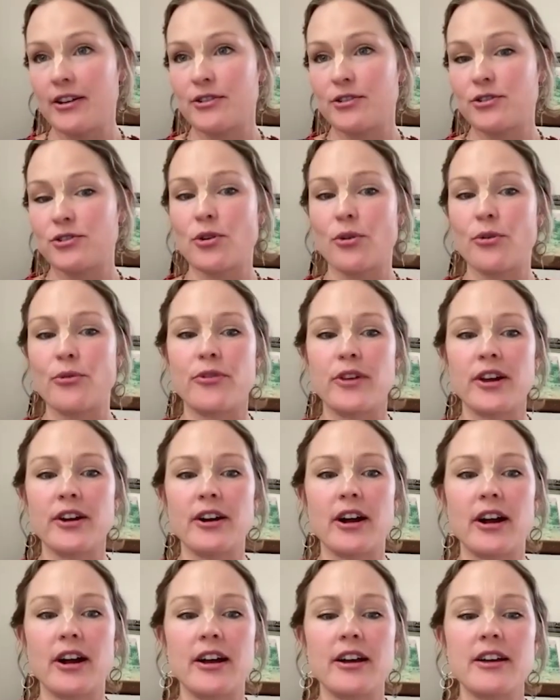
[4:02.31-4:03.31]
So
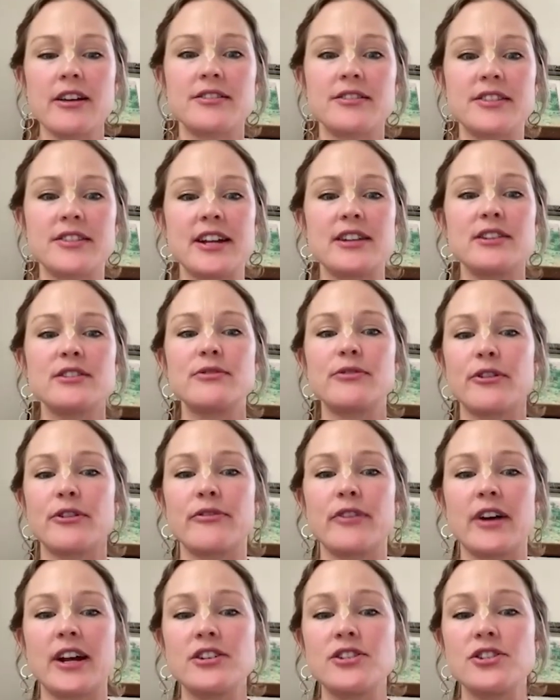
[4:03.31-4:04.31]
Vera stands for
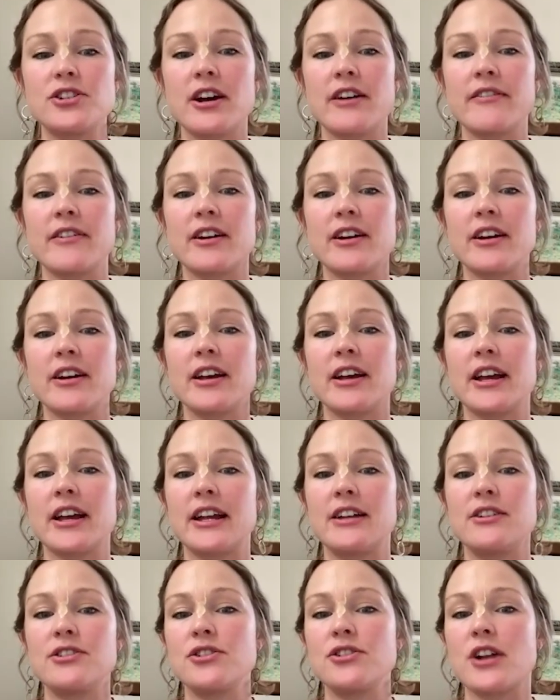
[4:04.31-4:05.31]
Vaishnava
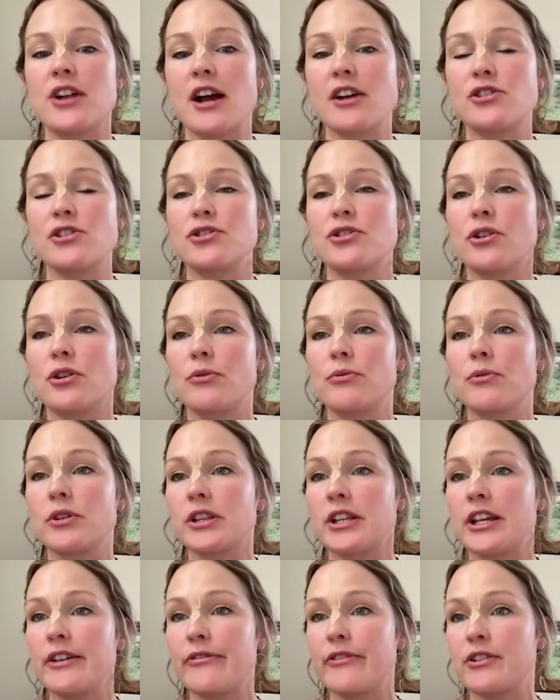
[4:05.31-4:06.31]
International
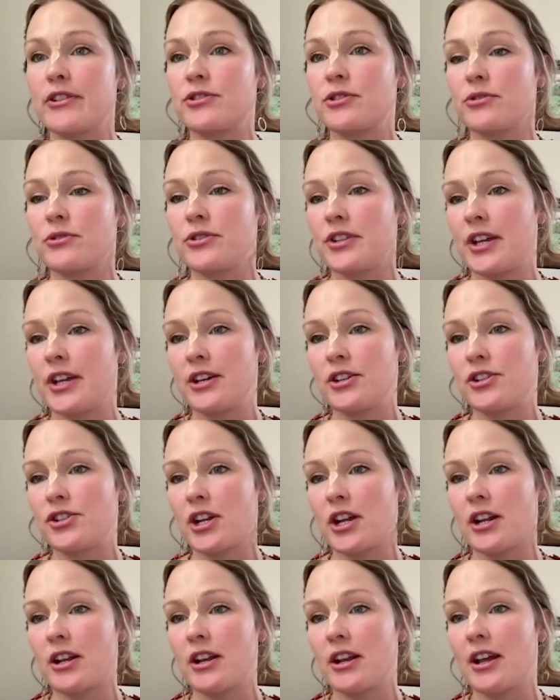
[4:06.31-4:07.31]
Relief
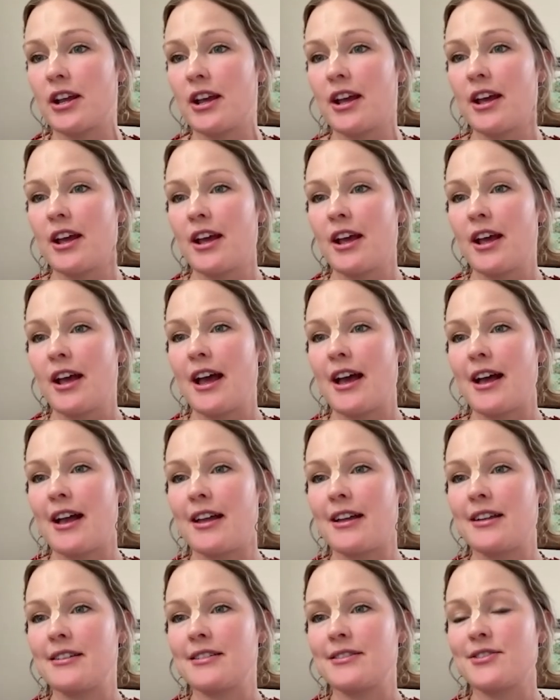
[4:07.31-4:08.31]
Association.
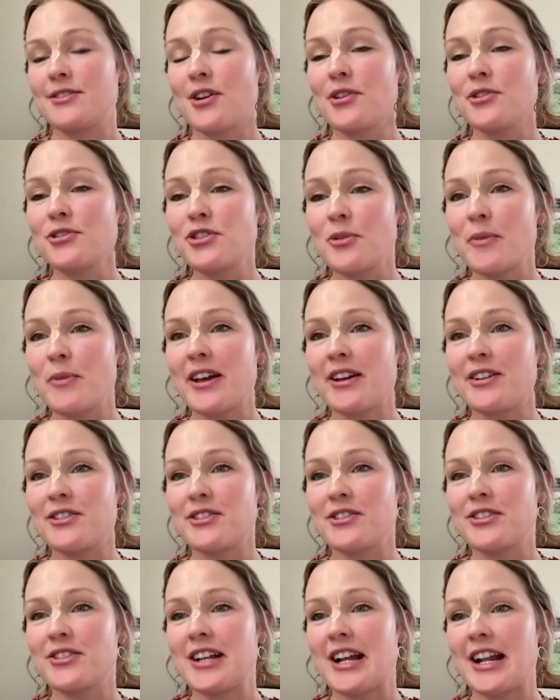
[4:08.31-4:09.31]
And it's also my
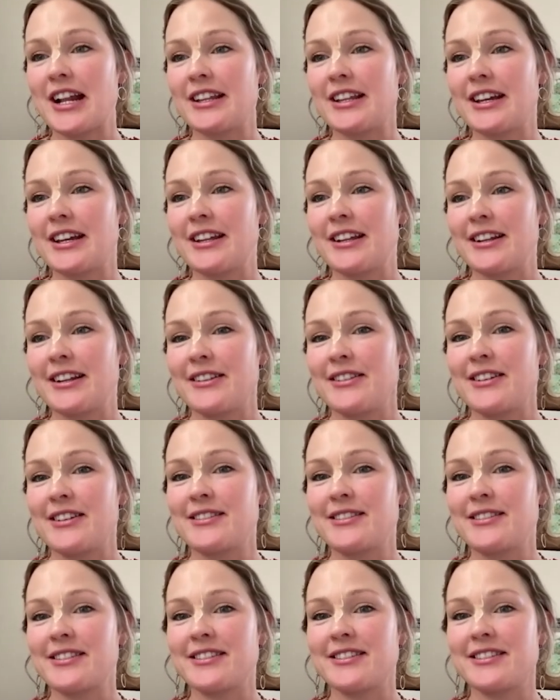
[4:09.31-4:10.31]
understanding that
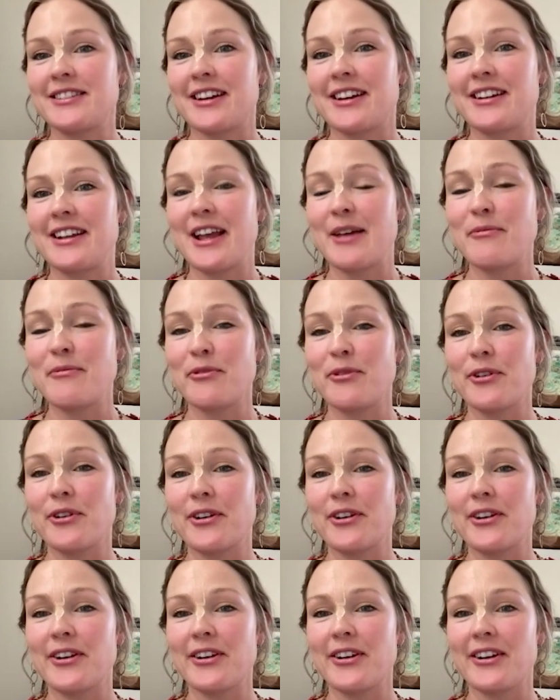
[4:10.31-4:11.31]
this is a name
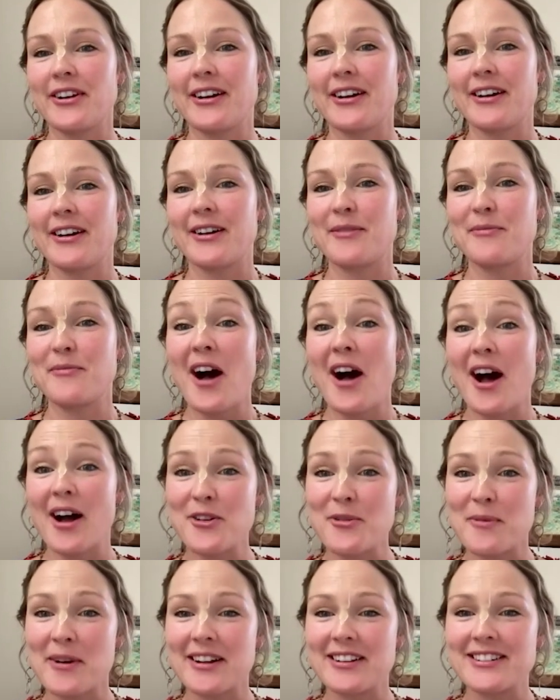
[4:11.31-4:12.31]
for
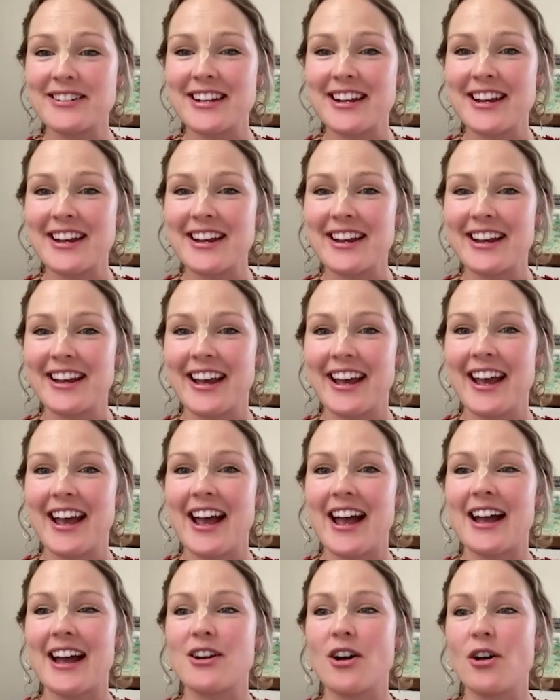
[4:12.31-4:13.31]
Hanumanji.
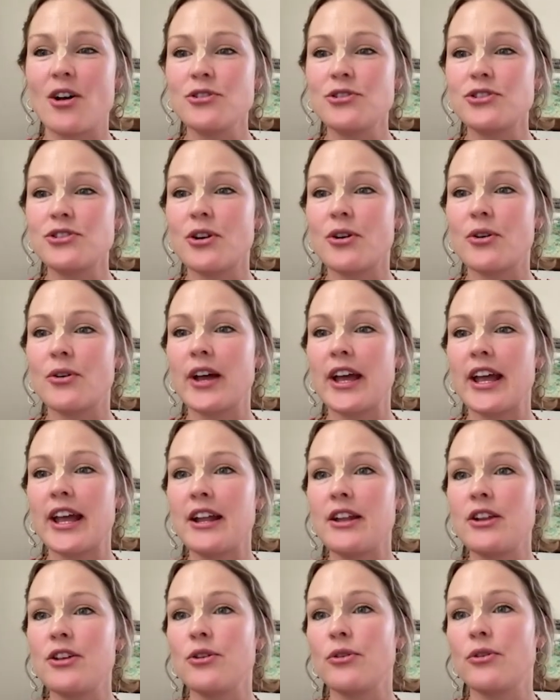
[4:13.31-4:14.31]
And also
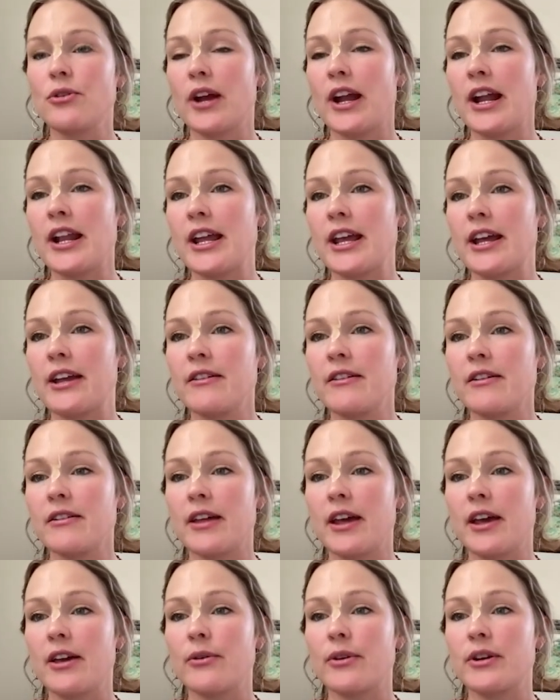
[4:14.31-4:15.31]
in Ukrainian, the
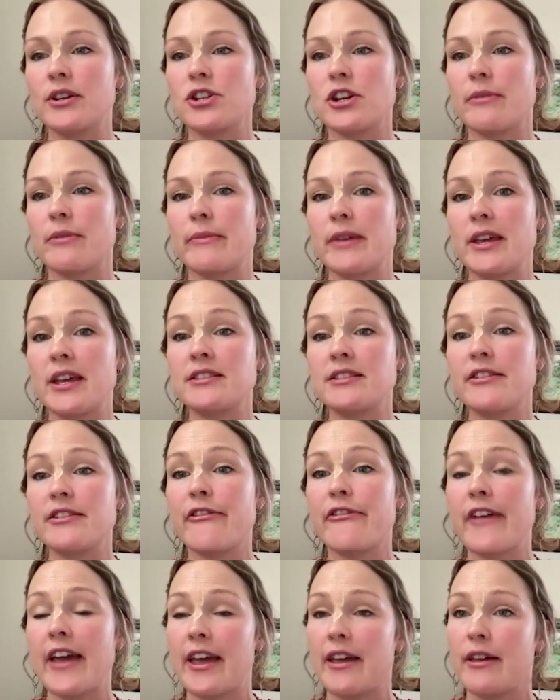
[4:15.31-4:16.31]
language, it means
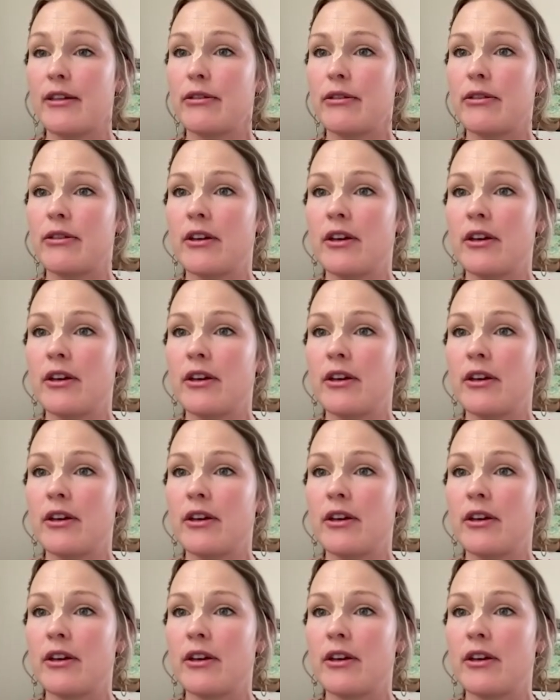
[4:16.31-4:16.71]
faith.